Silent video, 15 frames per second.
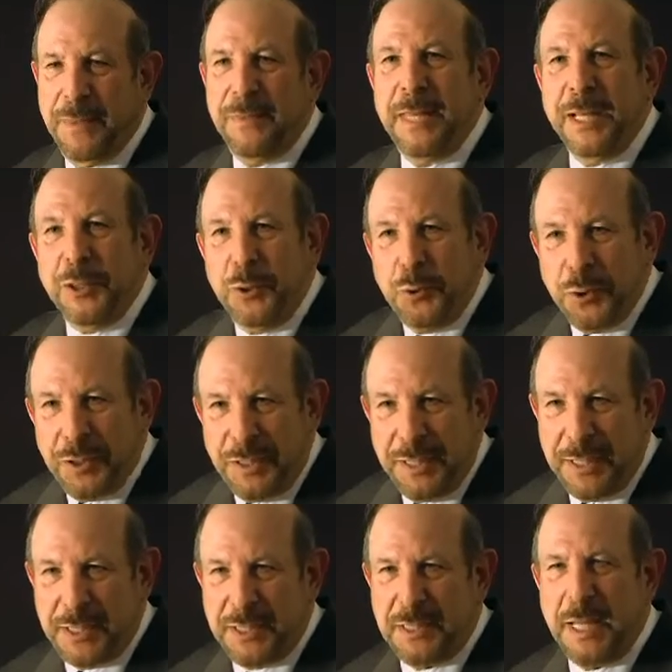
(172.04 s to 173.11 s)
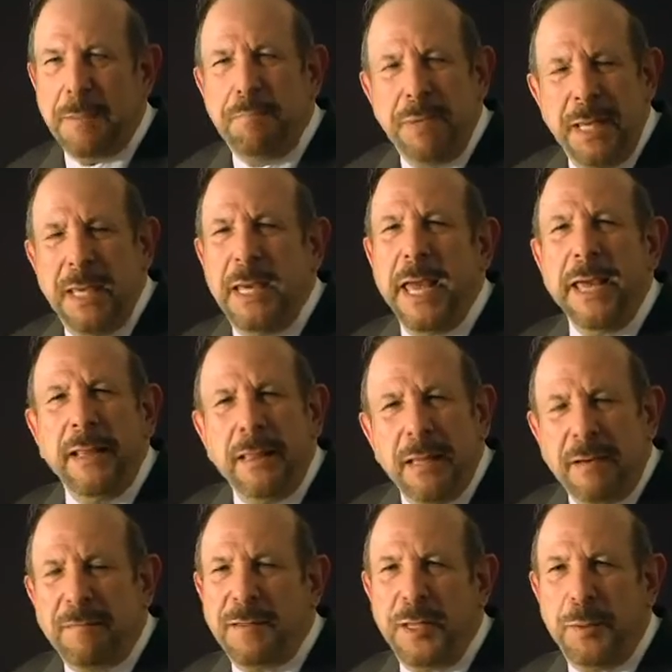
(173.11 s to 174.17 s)
the goodness, that being a
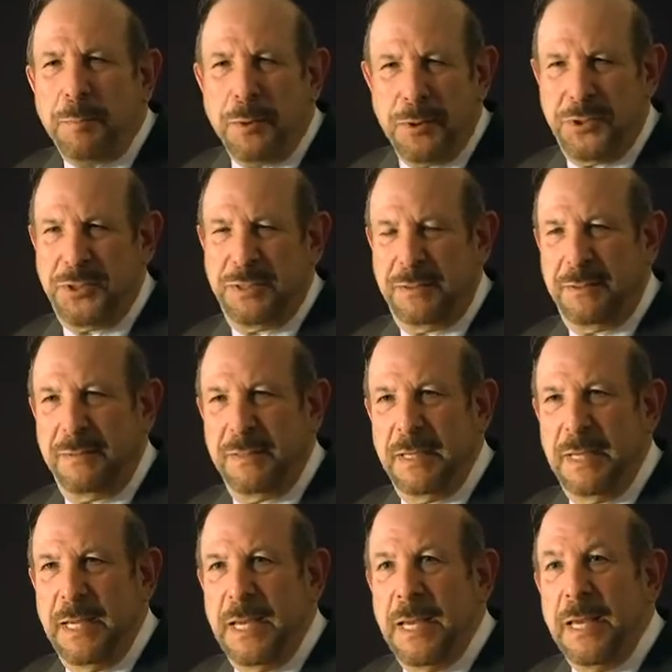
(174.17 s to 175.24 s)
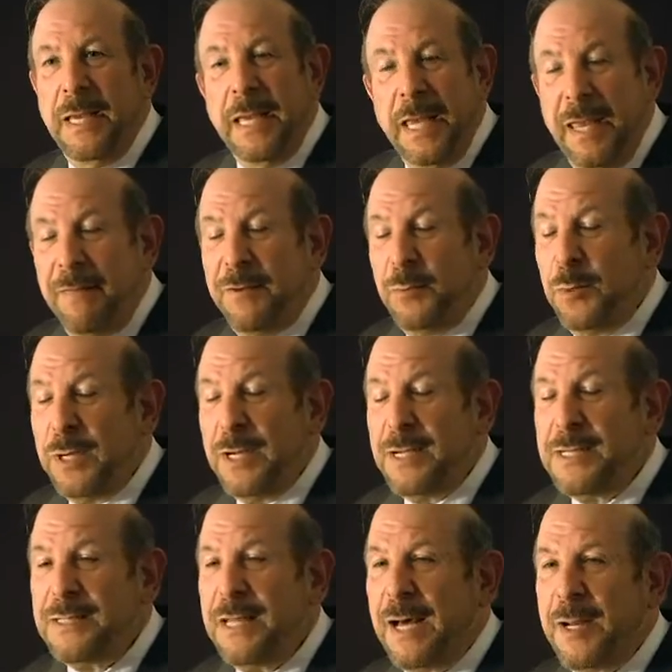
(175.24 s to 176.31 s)
lovely person, even when it
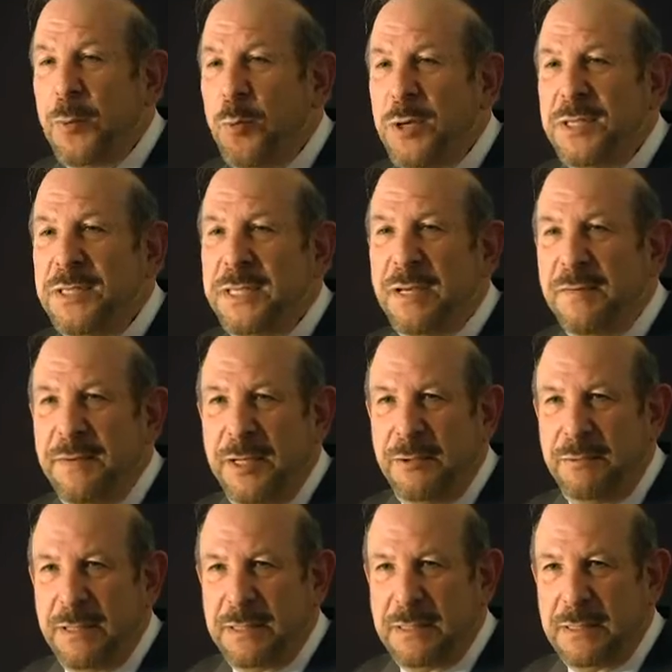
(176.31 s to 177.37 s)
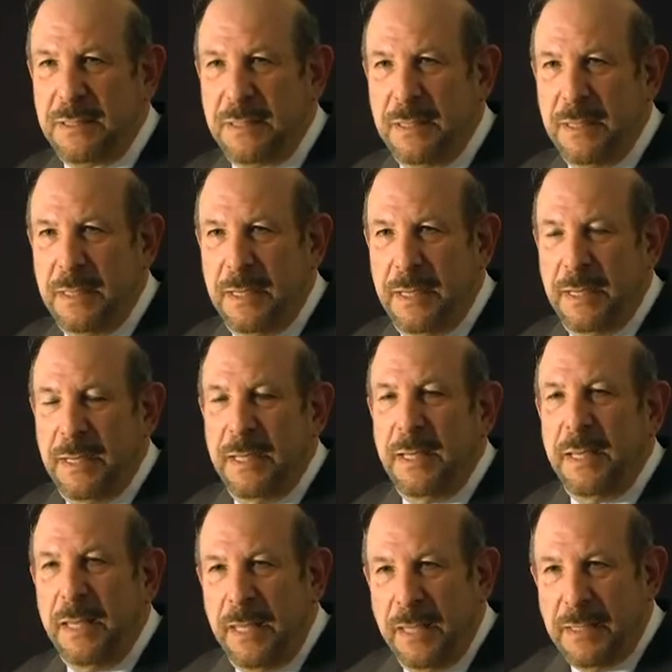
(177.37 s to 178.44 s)
is not in one's self interest,
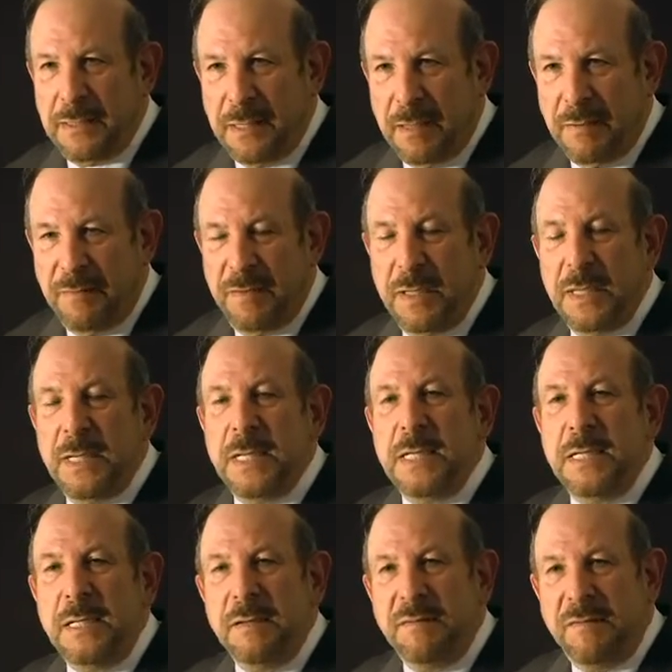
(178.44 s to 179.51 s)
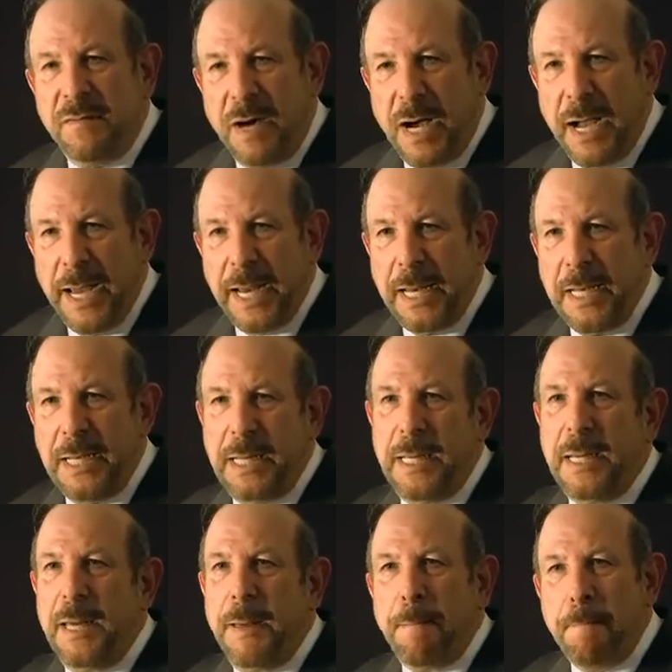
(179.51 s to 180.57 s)
is of divine
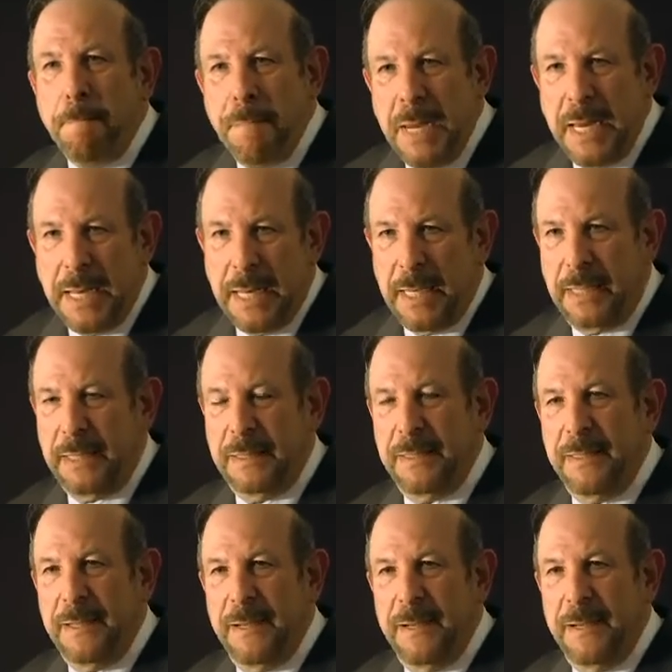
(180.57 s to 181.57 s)
meaning.